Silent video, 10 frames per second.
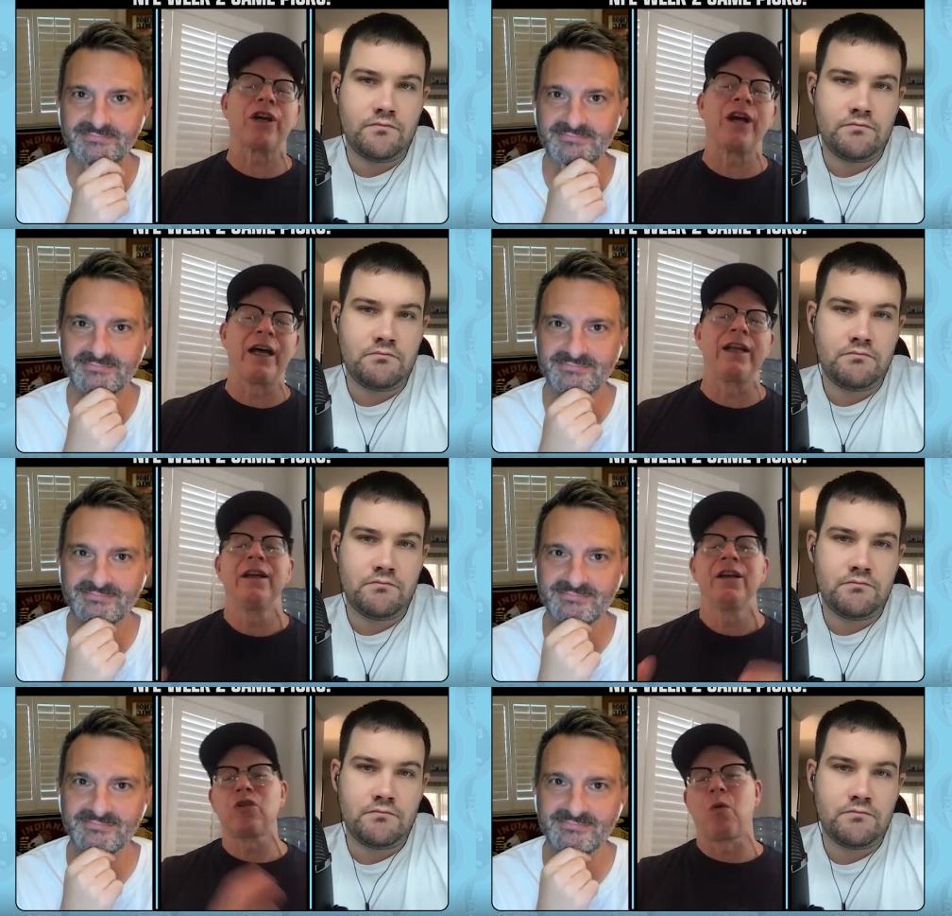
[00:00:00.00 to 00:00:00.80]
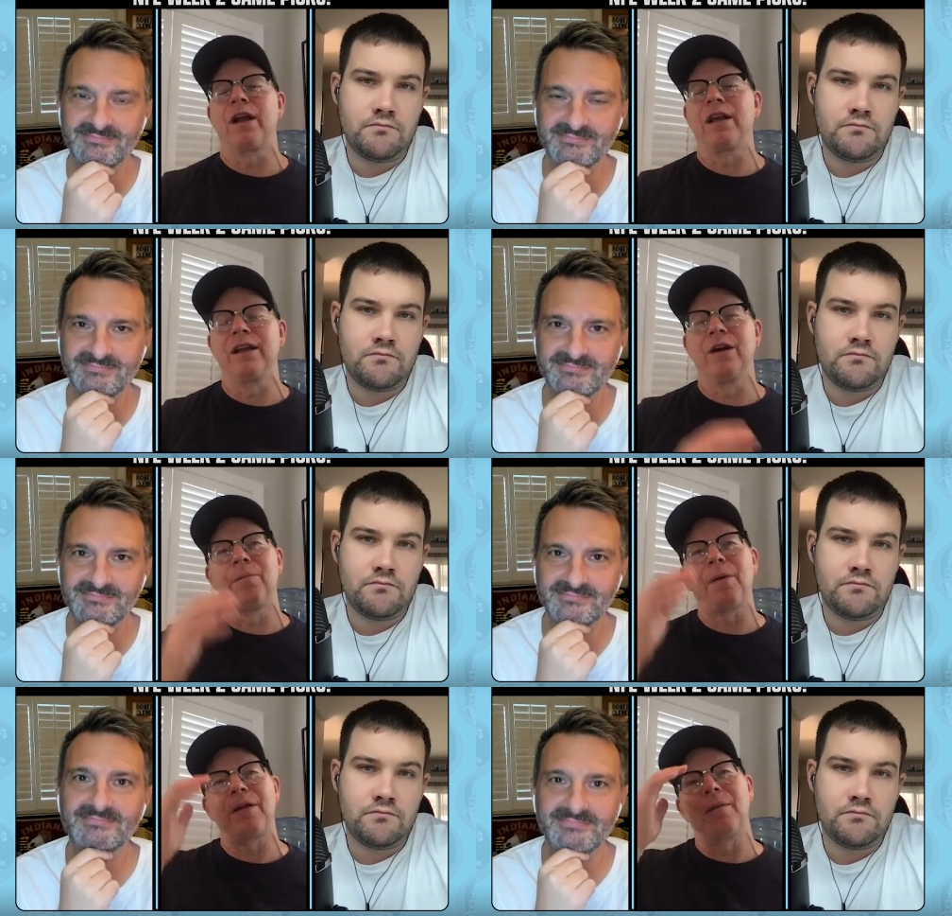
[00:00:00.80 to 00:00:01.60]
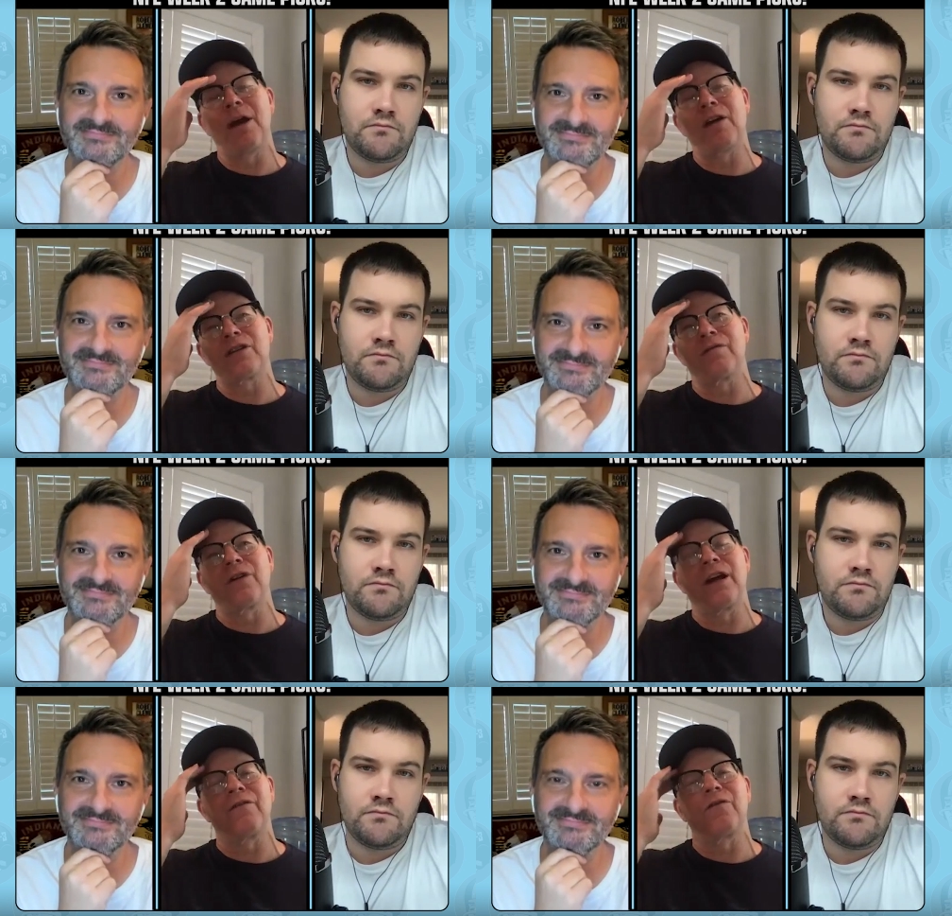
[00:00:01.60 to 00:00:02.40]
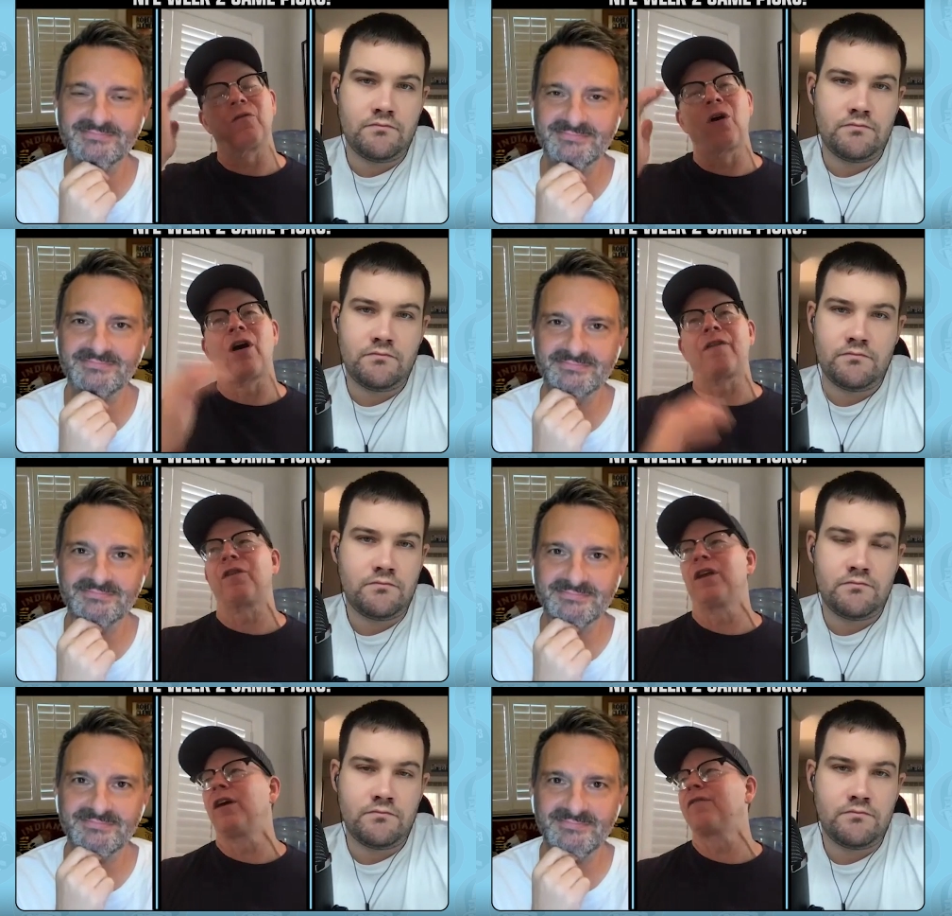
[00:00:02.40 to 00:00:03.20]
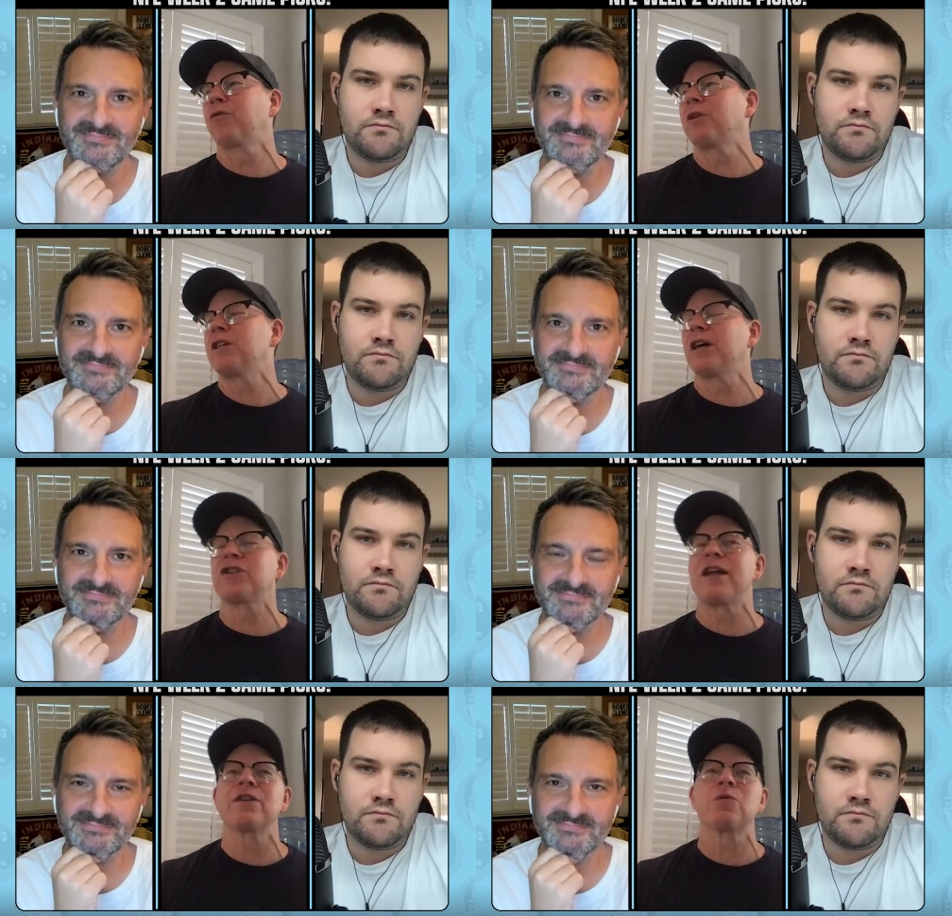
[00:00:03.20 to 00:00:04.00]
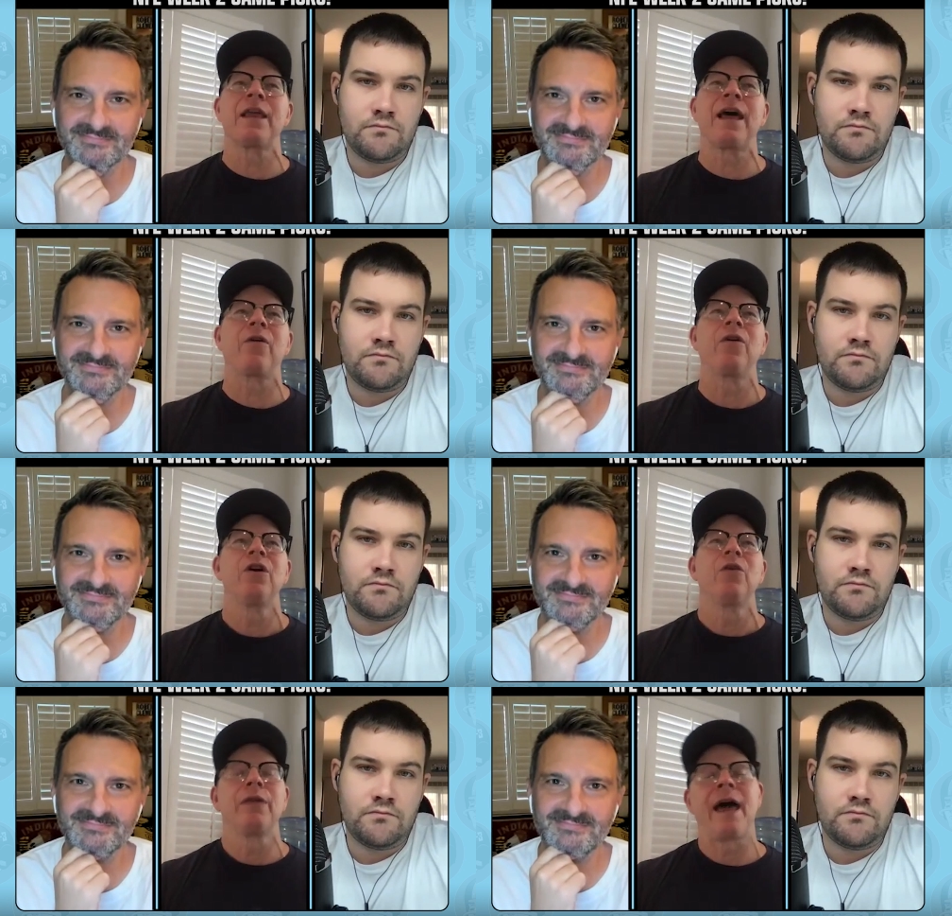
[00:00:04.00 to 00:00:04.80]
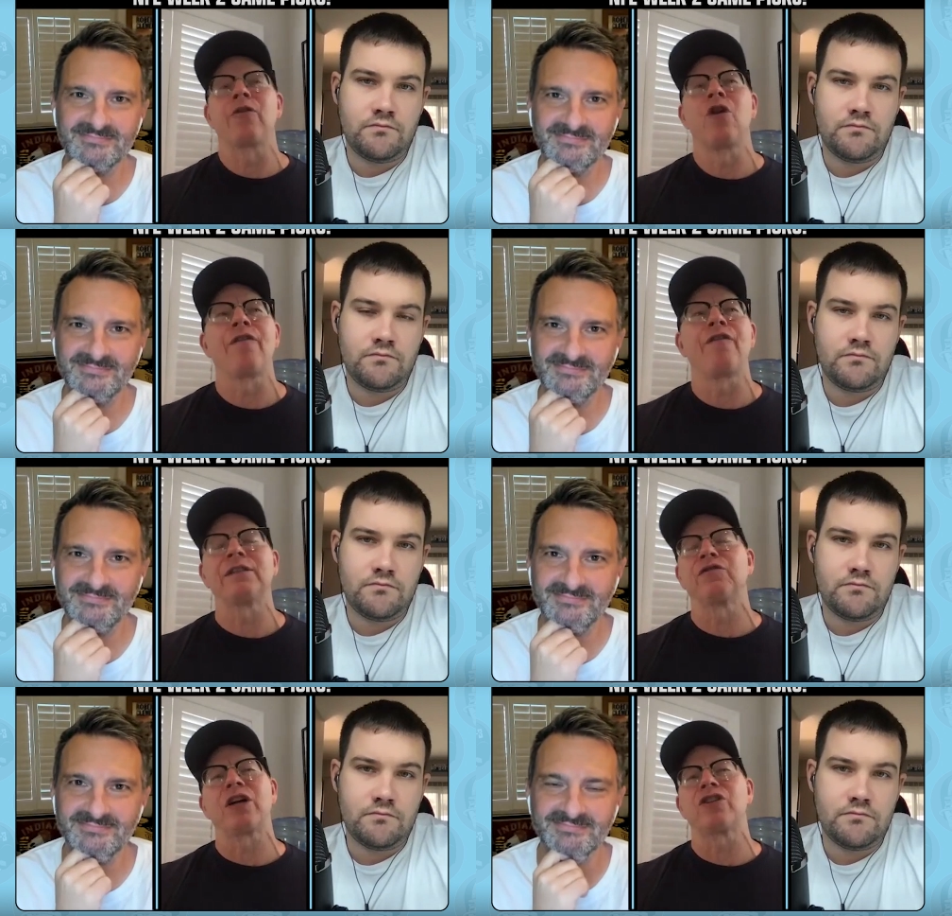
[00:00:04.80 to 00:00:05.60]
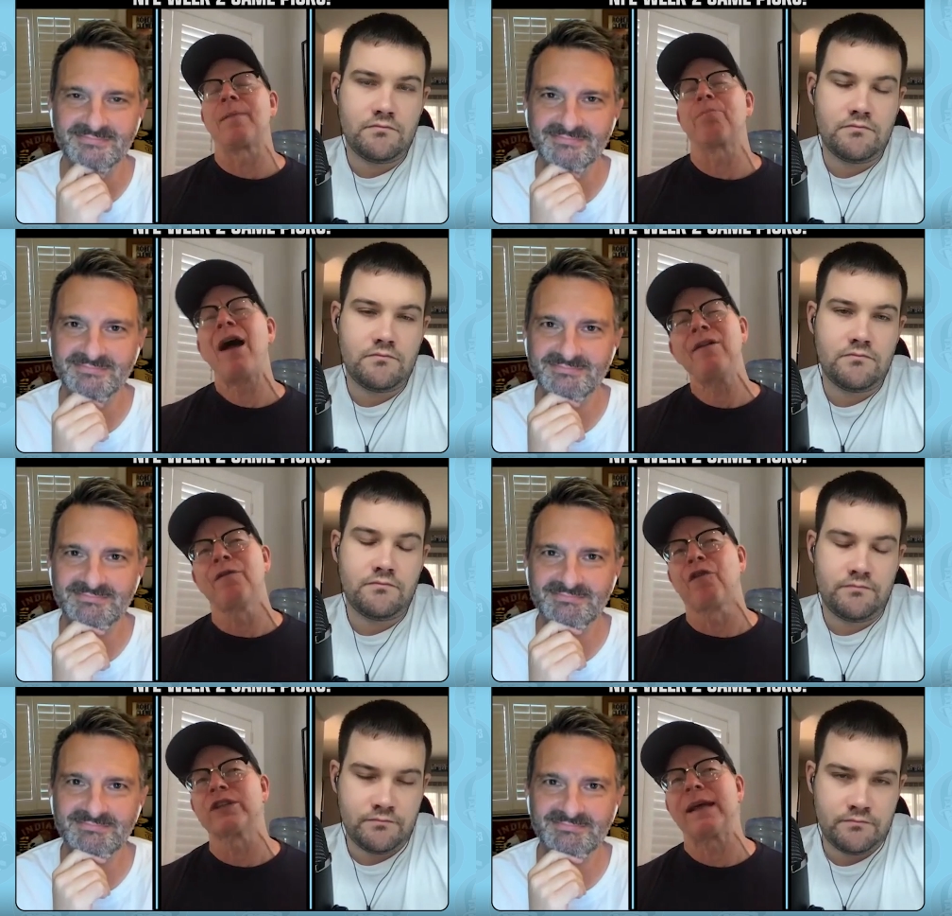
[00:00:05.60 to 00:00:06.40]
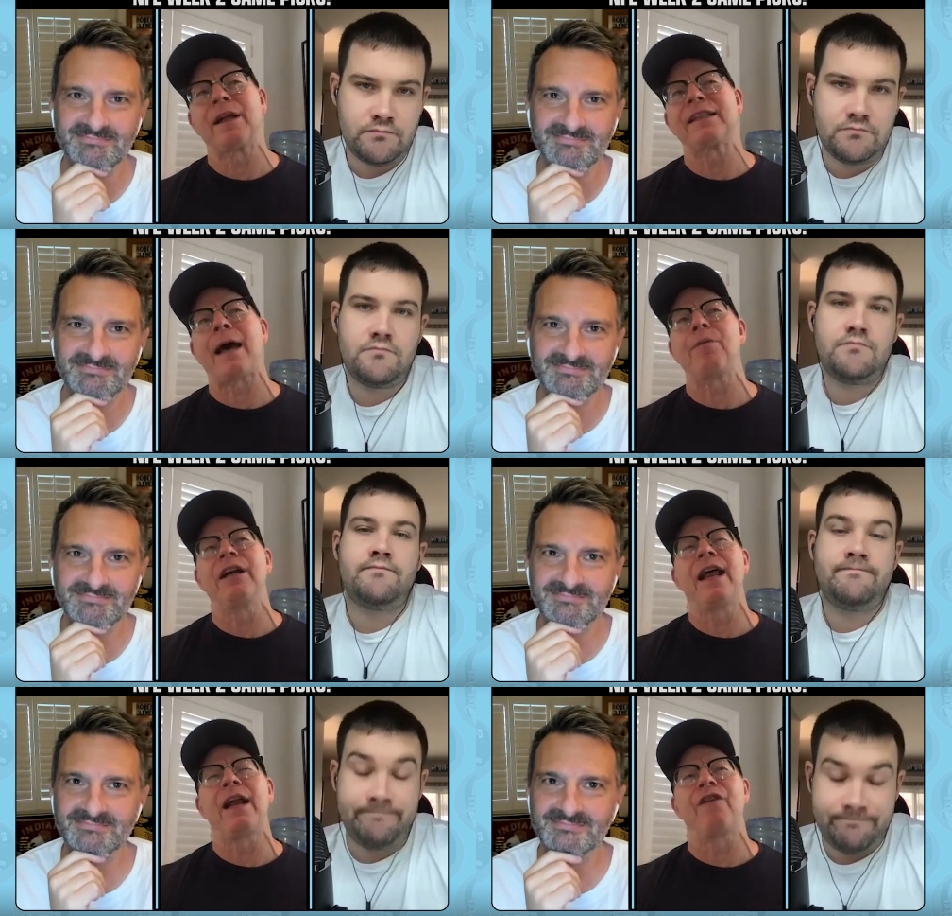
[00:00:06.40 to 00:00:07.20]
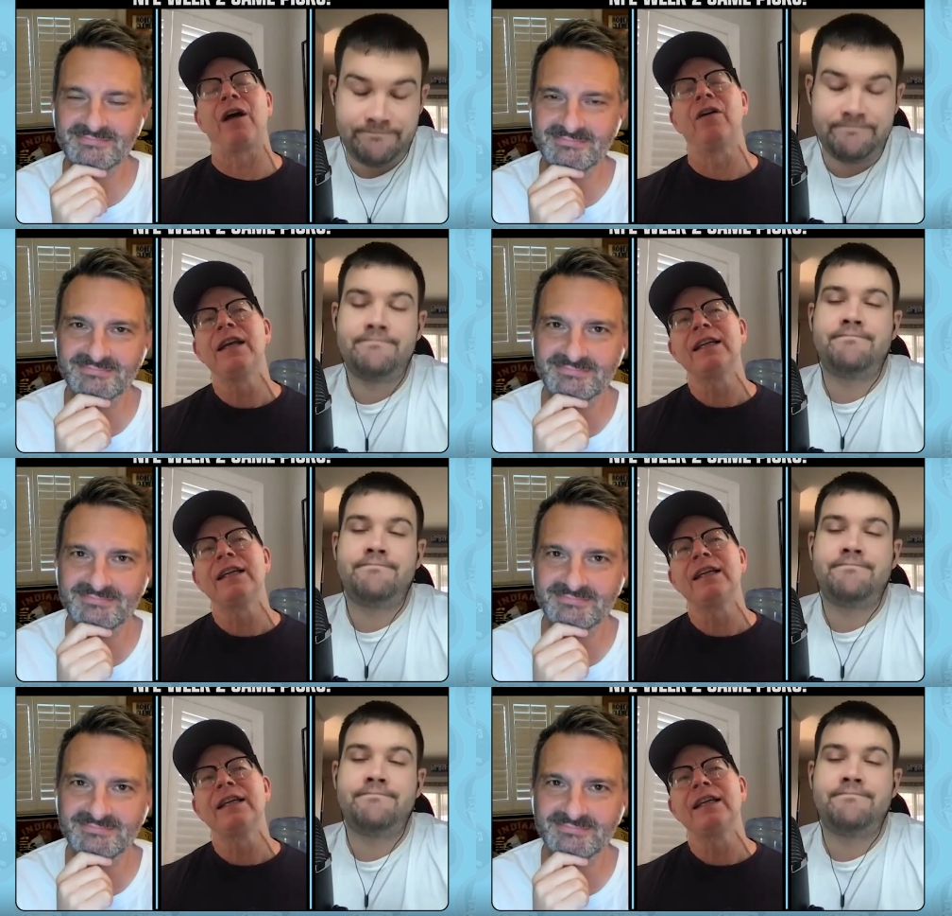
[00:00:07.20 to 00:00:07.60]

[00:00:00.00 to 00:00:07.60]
Speaker 1: cut. 20, you know, the Bears have, have run off, you know, three touchdowns without without an offensive touchdown. Probably the first time that's happened in NFL.